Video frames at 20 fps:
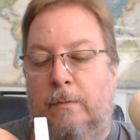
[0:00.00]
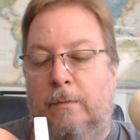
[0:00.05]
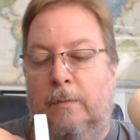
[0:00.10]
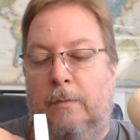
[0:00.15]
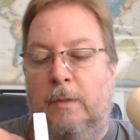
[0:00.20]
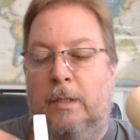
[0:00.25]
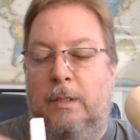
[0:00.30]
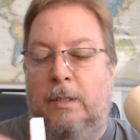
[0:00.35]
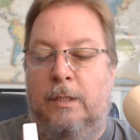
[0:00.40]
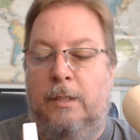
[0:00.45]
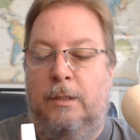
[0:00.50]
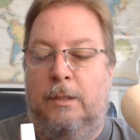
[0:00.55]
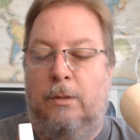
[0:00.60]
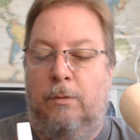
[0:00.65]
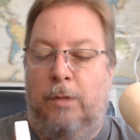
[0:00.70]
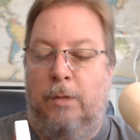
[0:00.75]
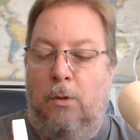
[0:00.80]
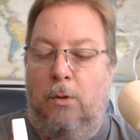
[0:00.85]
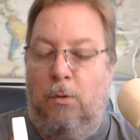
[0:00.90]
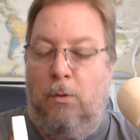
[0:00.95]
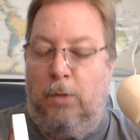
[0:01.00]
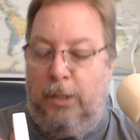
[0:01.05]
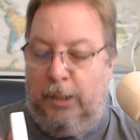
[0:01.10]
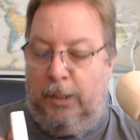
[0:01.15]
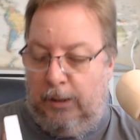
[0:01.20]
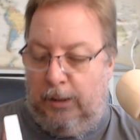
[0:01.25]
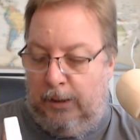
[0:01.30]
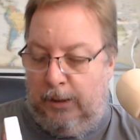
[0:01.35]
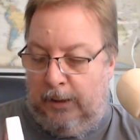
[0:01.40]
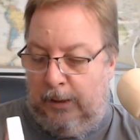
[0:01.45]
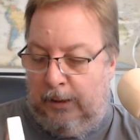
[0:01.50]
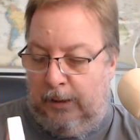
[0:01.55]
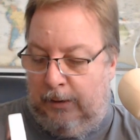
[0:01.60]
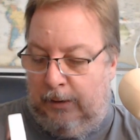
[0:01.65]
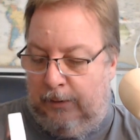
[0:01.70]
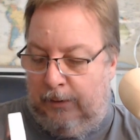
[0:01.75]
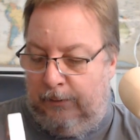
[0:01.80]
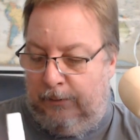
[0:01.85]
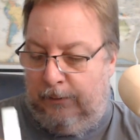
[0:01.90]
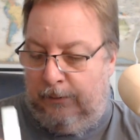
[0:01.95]
this is a recording
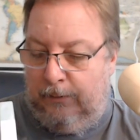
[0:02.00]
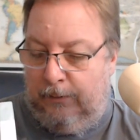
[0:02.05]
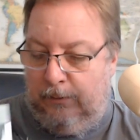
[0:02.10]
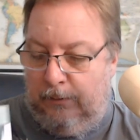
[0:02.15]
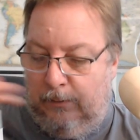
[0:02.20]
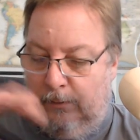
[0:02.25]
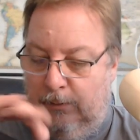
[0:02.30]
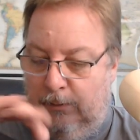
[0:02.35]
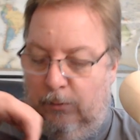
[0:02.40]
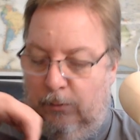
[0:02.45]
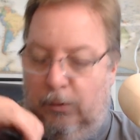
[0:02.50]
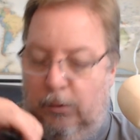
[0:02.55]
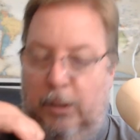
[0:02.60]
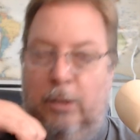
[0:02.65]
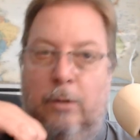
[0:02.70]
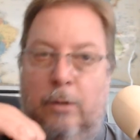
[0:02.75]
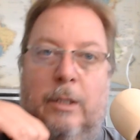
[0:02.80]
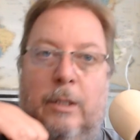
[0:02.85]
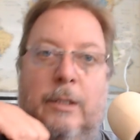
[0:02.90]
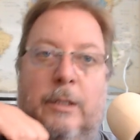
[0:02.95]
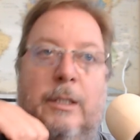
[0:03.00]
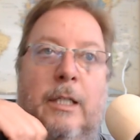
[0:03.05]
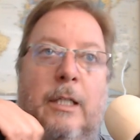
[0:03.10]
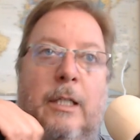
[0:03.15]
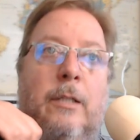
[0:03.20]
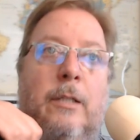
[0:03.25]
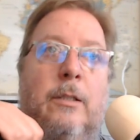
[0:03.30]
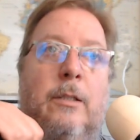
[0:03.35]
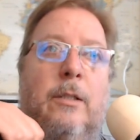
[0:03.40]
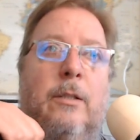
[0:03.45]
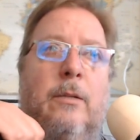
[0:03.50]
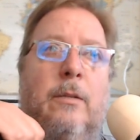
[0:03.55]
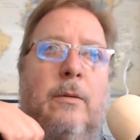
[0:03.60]
of Radio, New Zealand.